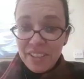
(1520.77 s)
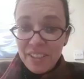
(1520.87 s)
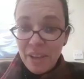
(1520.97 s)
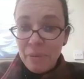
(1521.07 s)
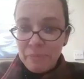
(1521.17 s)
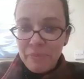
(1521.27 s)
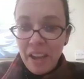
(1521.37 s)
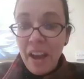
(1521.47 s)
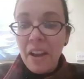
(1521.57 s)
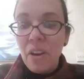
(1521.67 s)
So
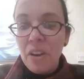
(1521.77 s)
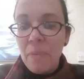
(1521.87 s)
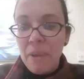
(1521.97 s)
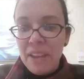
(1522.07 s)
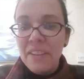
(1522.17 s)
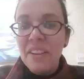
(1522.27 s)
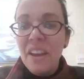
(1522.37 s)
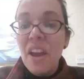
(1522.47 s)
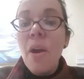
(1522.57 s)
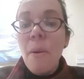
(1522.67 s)
I got a bit
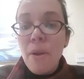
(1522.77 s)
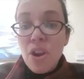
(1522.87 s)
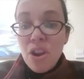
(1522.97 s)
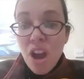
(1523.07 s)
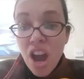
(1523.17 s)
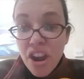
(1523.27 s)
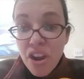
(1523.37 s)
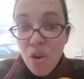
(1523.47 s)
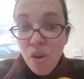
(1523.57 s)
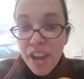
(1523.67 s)

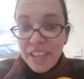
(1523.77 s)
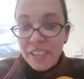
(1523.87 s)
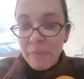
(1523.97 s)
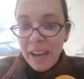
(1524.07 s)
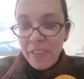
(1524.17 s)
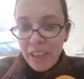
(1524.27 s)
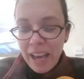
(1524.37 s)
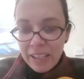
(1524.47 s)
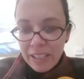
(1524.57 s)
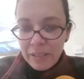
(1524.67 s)
annoyed about
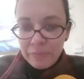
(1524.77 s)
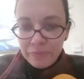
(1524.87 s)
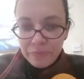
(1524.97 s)
that.